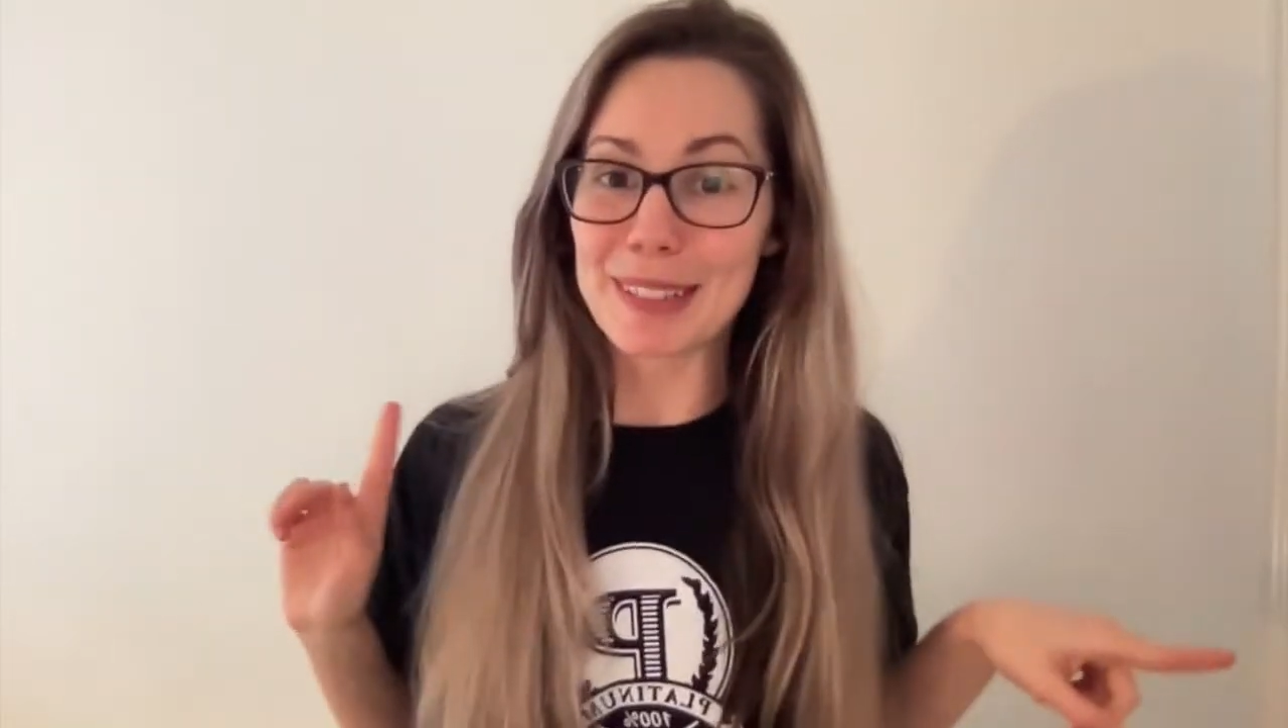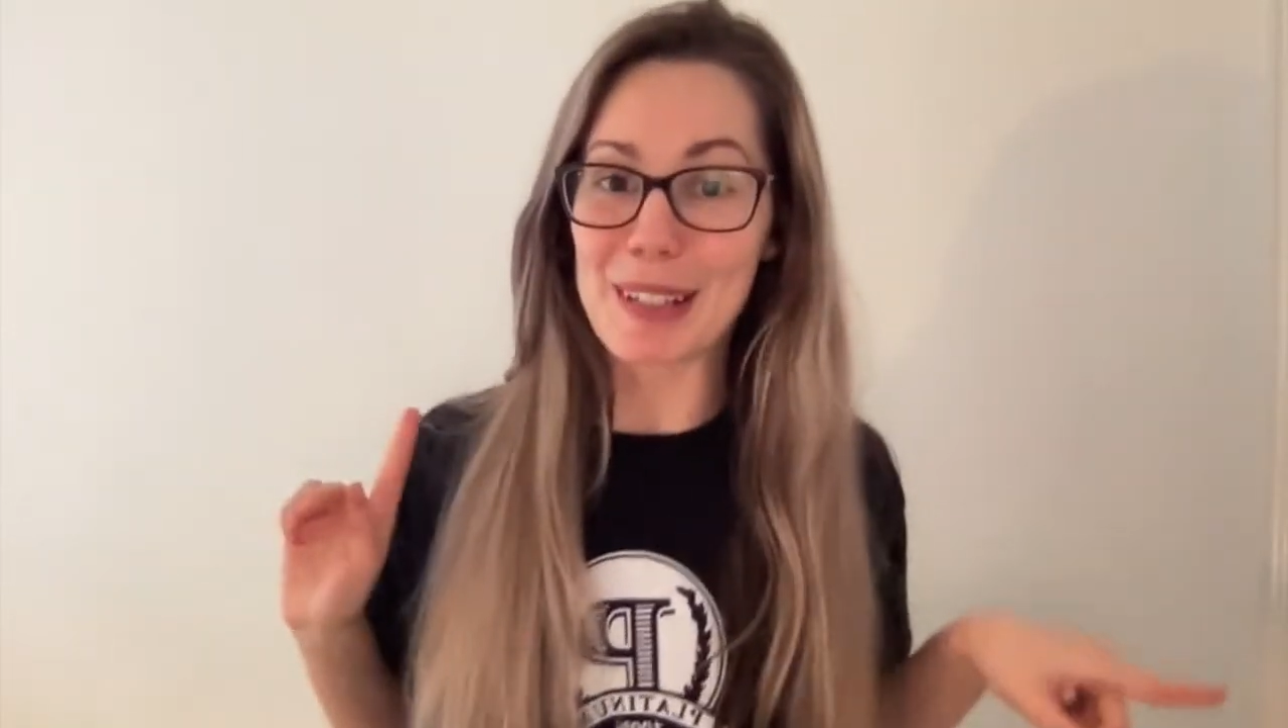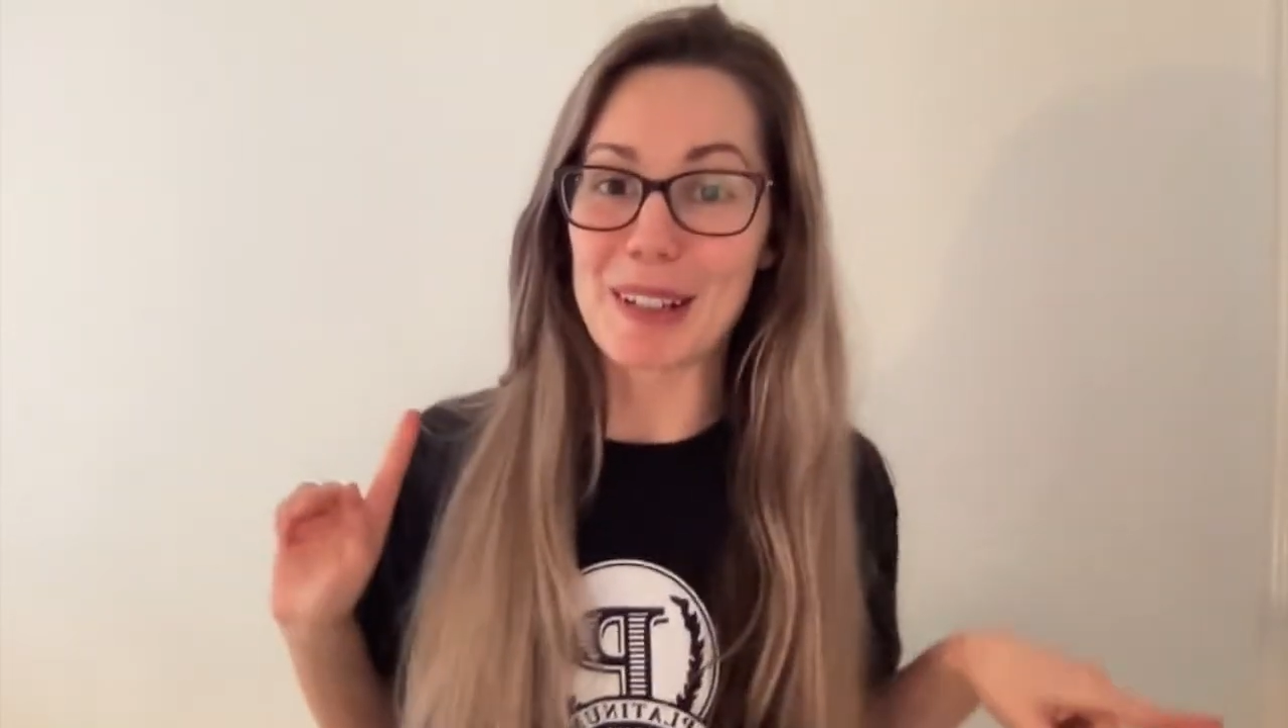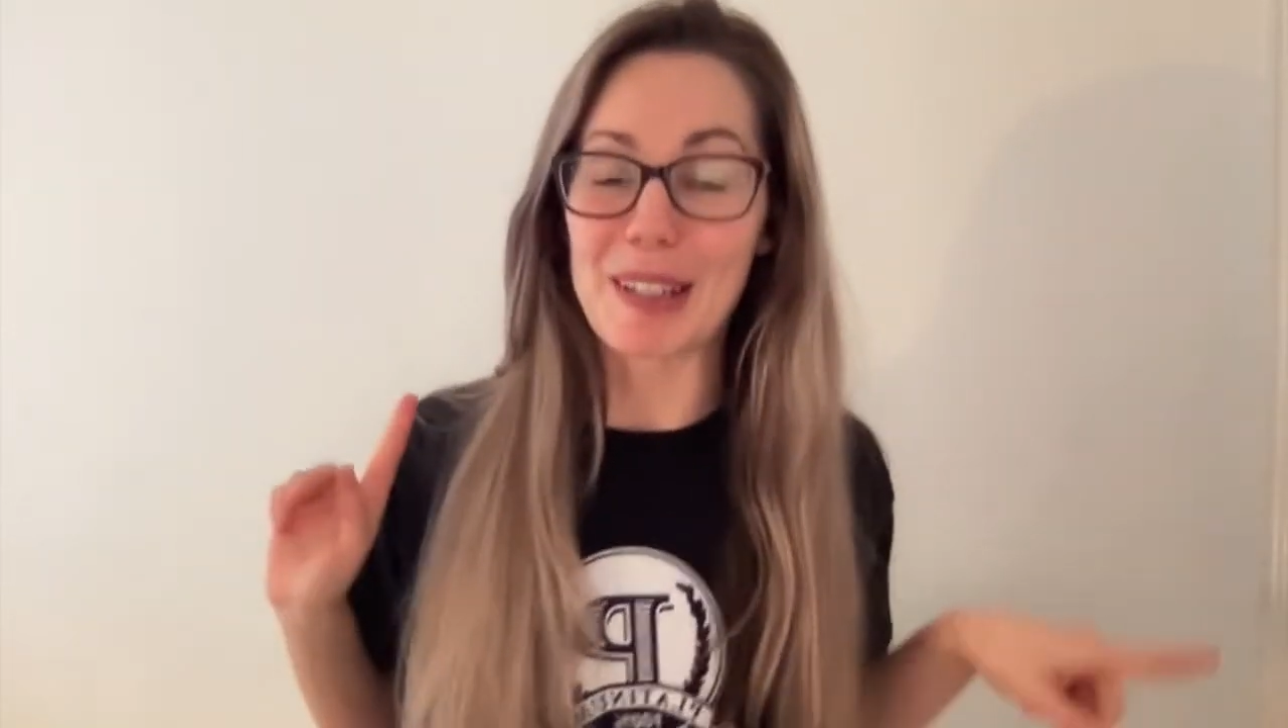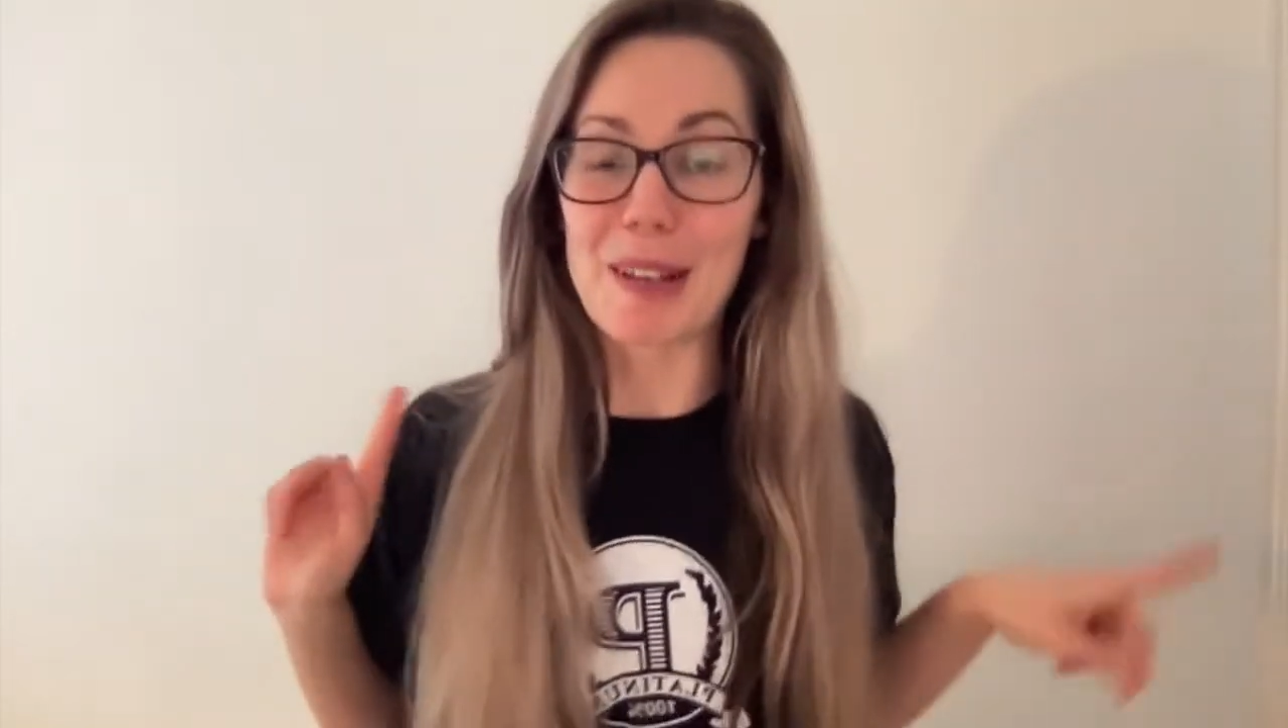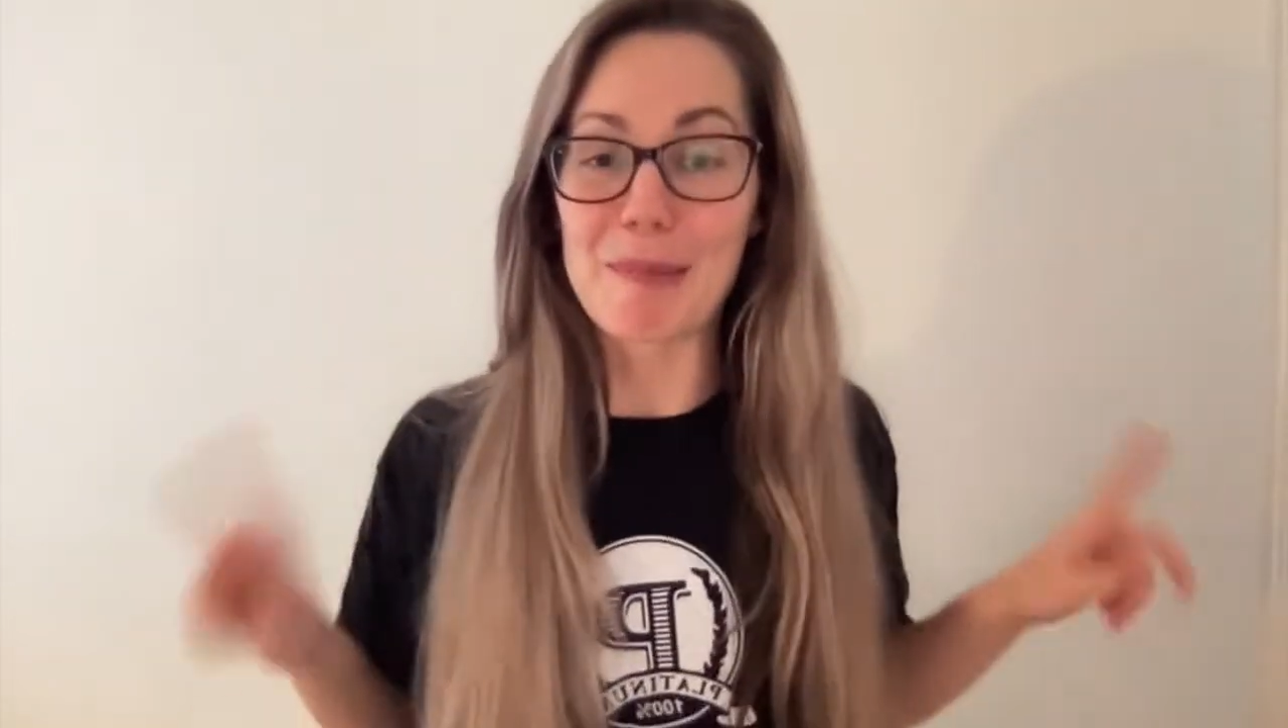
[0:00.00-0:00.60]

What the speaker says: on a